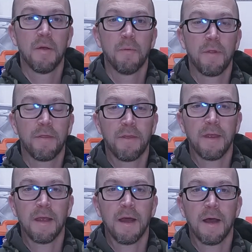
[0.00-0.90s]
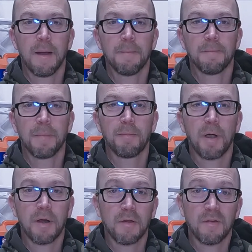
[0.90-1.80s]
with the um,
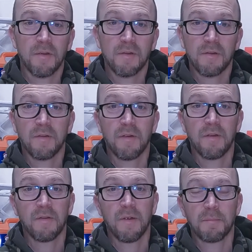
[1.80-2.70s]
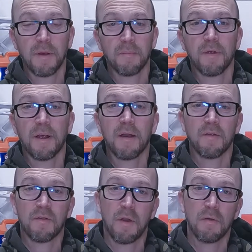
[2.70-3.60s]
Parkinson's disease symptoms. It kind of
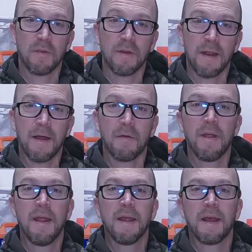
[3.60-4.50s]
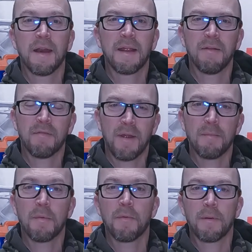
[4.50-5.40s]
slows it down, kind of gives
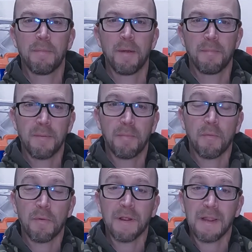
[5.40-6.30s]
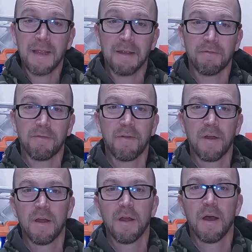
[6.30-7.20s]
them the people relief
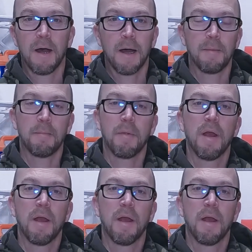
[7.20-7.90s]
um,